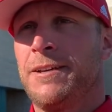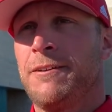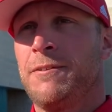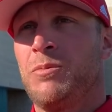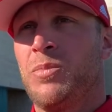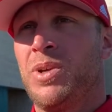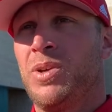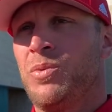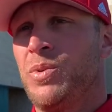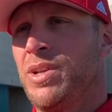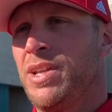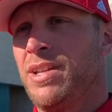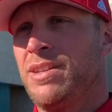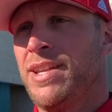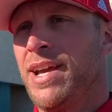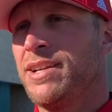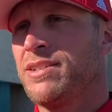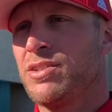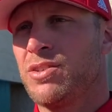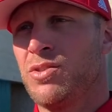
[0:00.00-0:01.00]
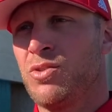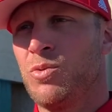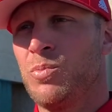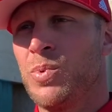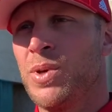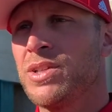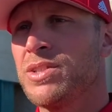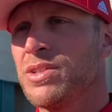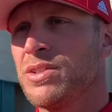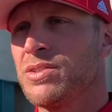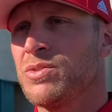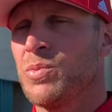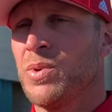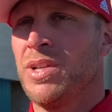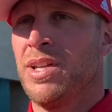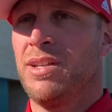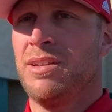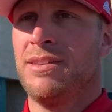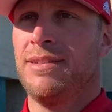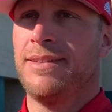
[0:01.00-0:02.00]
We didn't execute pitches. We
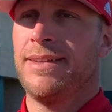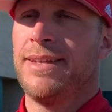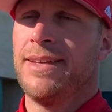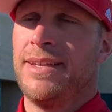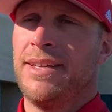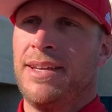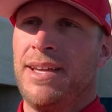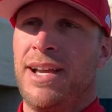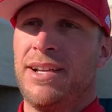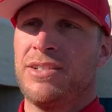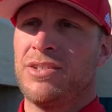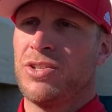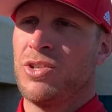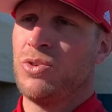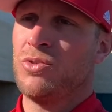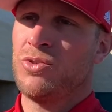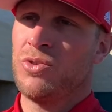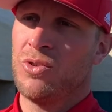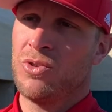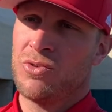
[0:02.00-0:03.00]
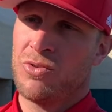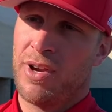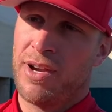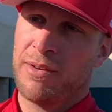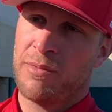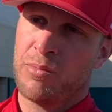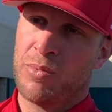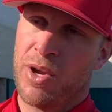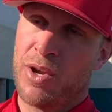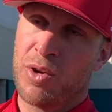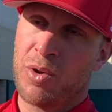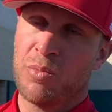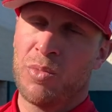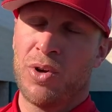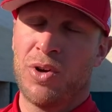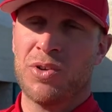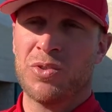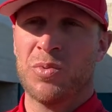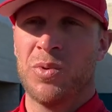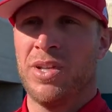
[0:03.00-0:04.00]
didn't execute two strike breaking
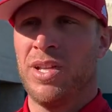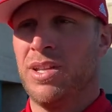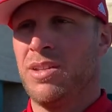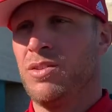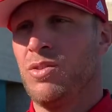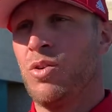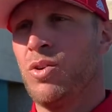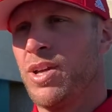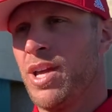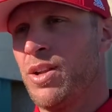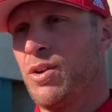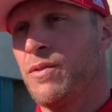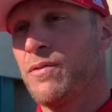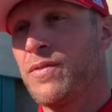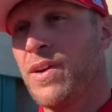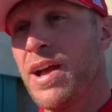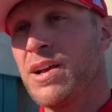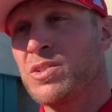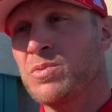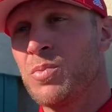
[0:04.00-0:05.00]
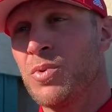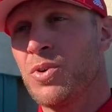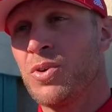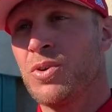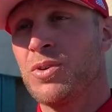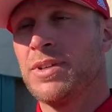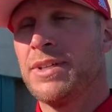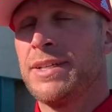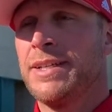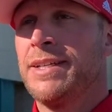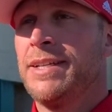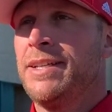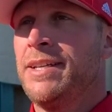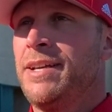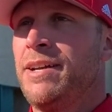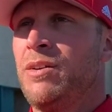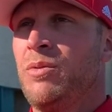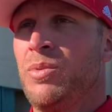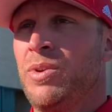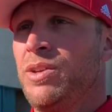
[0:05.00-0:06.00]
balls. We didn't look at our fastball.
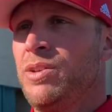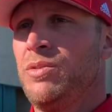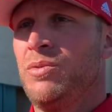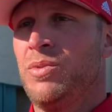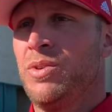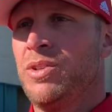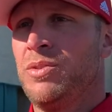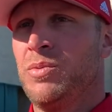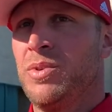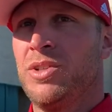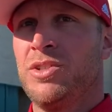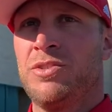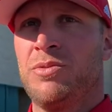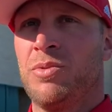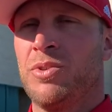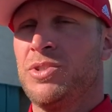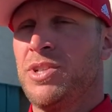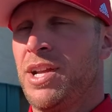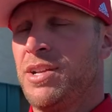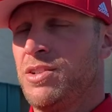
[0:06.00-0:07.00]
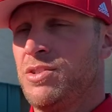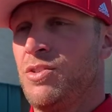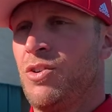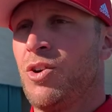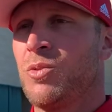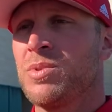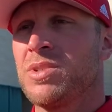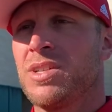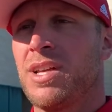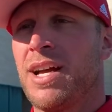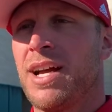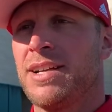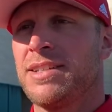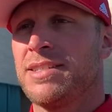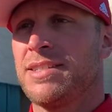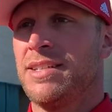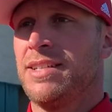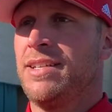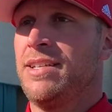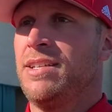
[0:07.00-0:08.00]
We were changing arm
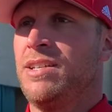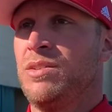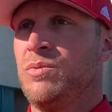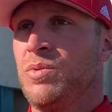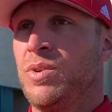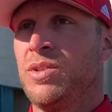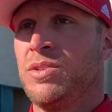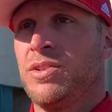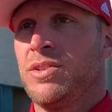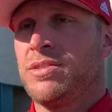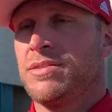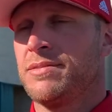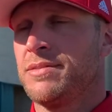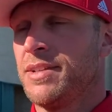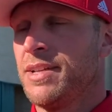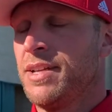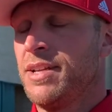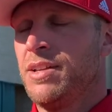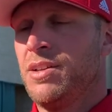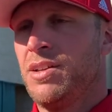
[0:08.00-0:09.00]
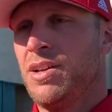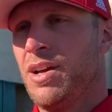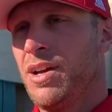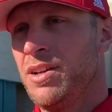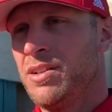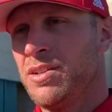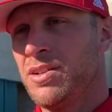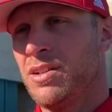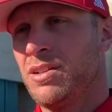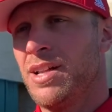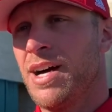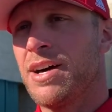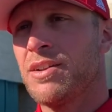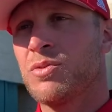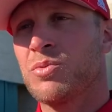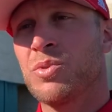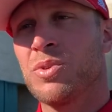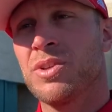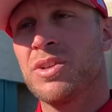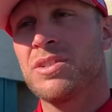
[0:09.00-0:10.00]
slots. We did a lot
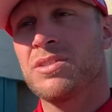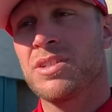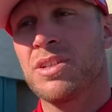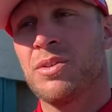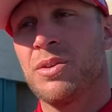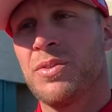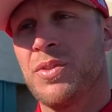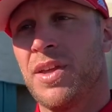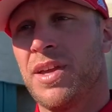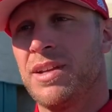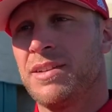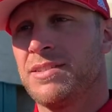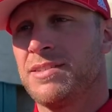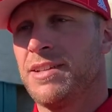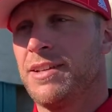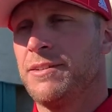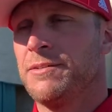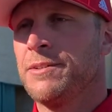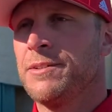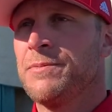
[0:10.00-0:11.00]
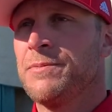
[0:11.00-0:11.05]
of really silly things that